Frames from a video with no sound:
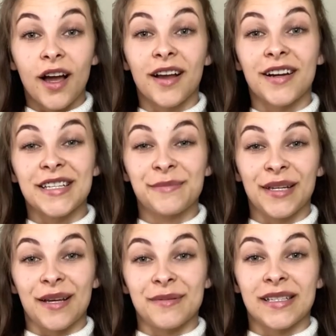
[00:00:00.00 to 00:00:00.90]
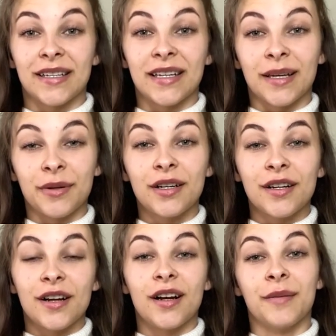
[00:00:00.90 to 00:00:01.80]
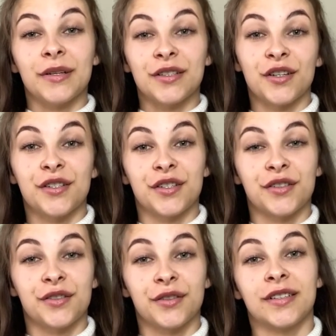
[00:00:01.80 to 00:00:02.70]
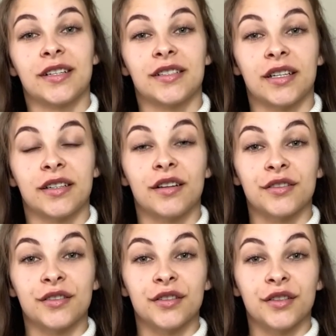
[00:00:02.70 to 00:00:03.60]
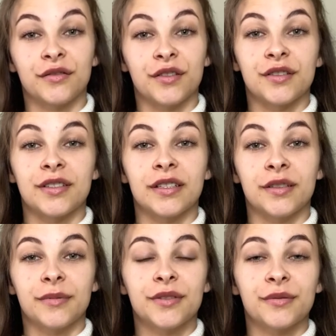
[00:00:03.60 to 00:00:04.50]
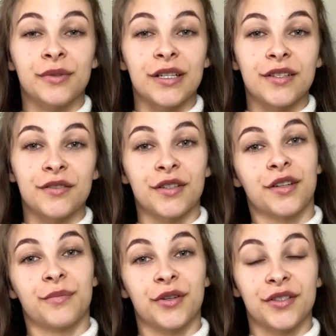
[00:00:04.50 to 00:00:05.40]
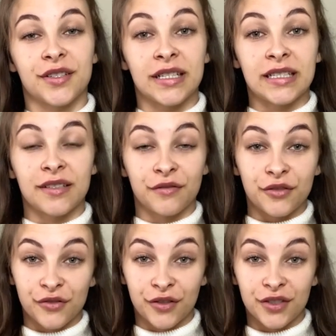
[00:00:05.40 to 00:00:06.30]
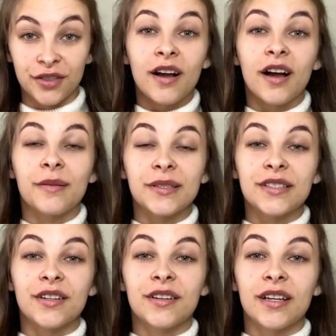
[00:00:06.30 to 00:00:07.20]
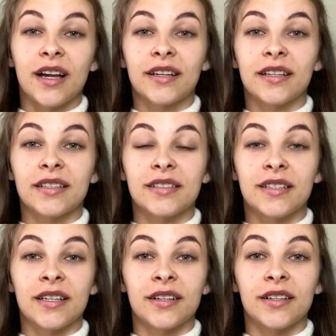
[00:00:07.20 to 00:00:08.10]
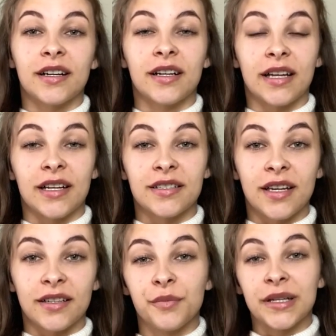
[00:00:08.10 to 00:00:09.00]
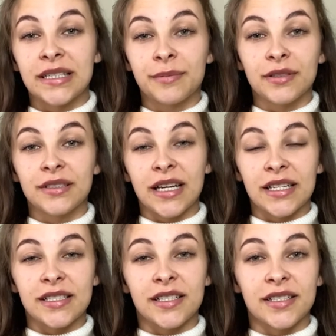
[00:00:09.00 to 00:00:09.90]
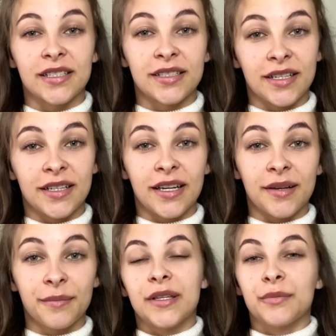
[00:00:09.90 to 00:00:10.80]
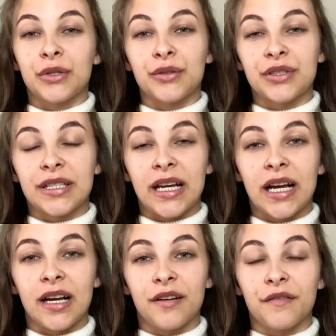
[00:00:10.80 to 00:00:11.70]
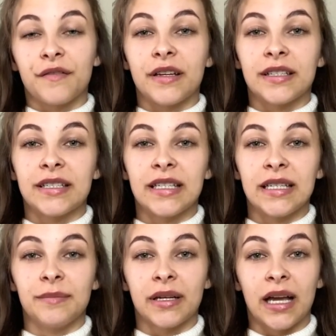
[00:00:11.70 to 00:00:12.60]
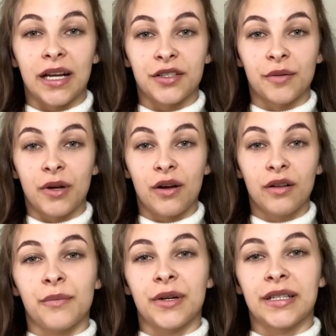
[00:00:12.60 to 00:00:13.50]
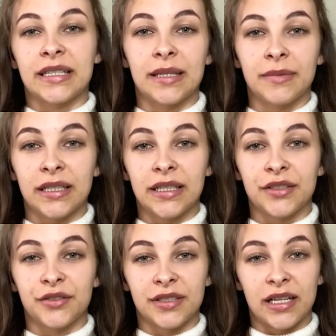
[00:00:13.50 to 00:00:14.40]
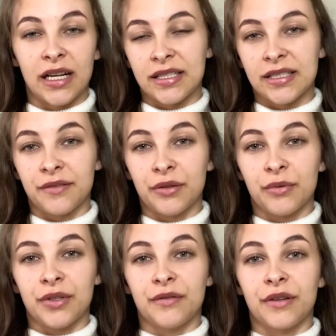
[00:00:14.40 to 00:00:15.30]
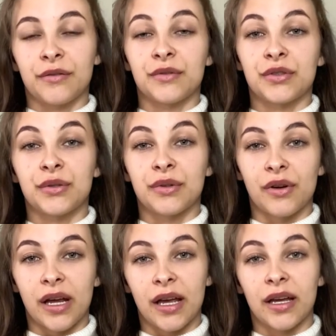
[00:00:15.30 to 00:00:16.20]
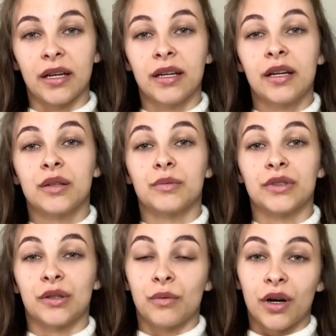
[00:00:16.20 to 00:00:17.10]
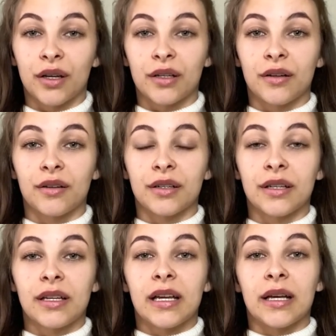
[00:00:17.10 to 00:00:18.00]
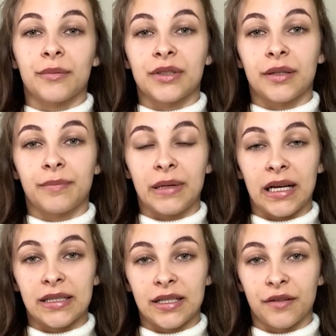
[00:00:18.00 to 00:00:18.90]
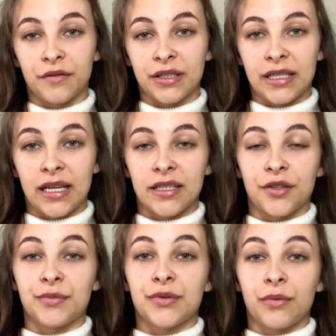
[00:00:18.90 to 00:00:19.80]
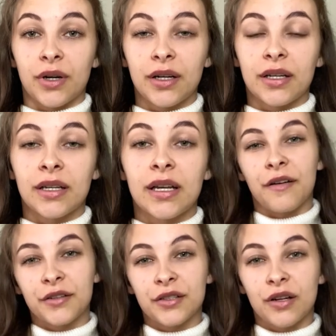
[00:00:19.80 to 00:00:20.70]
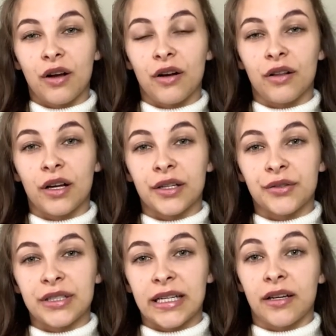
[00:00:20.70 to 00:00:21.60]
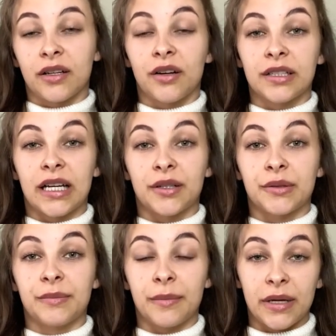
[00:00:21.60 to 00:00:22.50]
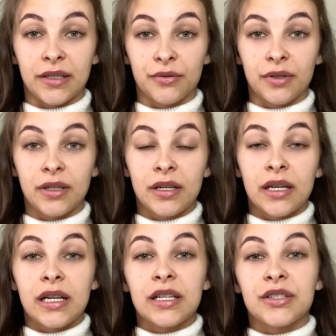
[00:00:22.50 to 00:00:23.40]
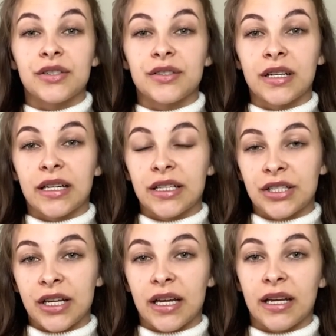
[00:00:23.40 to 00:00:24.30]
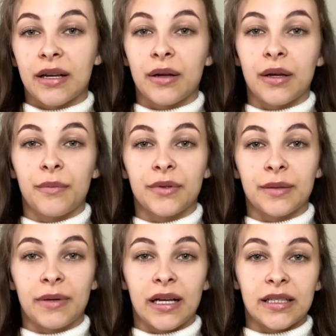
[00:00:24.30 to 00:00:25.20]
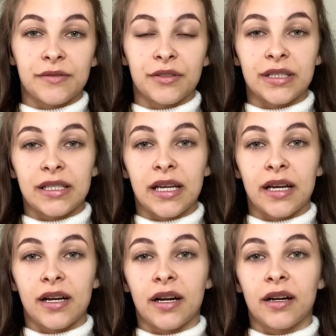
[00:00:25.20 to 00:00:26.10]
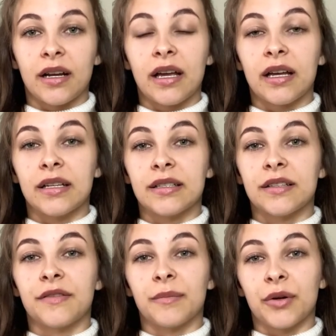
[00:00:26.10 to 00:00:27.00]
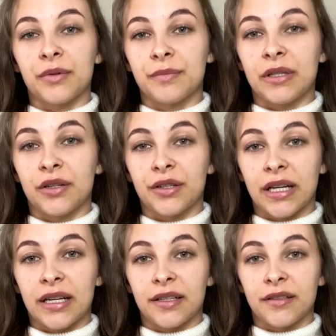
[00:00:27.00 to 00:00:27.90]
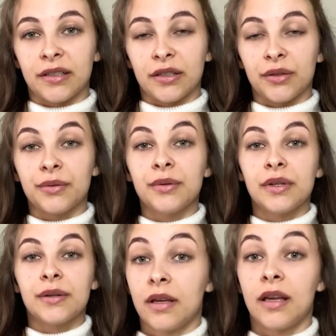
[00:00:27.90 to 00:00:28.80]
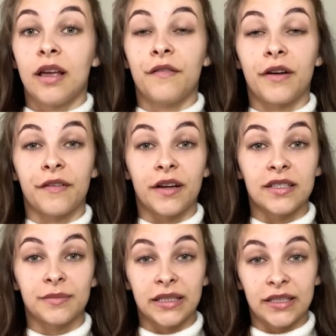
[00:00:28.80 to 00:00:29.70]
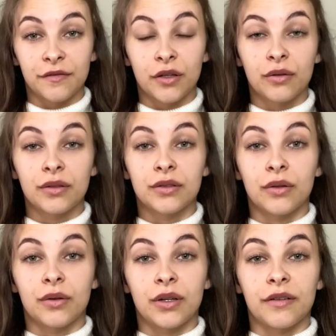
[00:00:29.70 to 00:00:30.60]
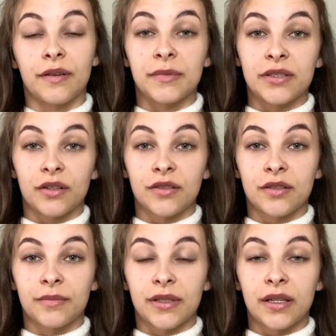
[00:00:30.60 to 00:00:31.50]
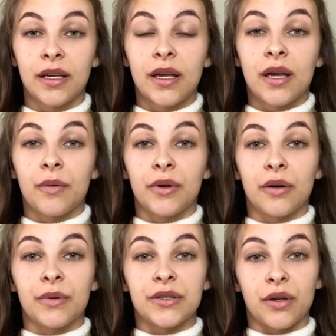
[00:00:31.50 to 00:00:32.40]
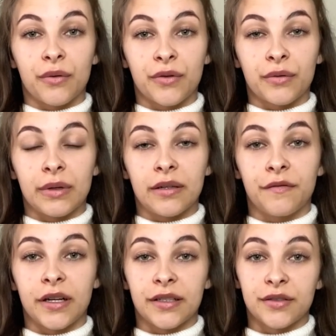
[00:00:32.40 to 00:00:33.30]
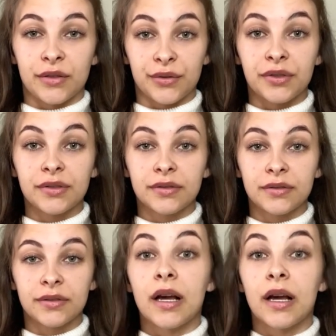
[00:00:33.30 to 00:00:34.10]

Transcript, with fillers: Hi guys, my name is Lena Kibler. I'm a third year student at Technological University Dublin where I studied computer science infrastructure. I'm a security analyst here at EdgeScan. My typical day starts at 9am and we usually have a team catch-up call where the team lead just asks everyone if everyone's doing okay, what they're working on and what their plans are for the day in terms of work. After the call, I usually get in contact with my mentor just to kind of check um, what the plans for the day are and if I'm going to be learning anything new if I find something difficult or if I'm stuck on something, we always go through and find a solution.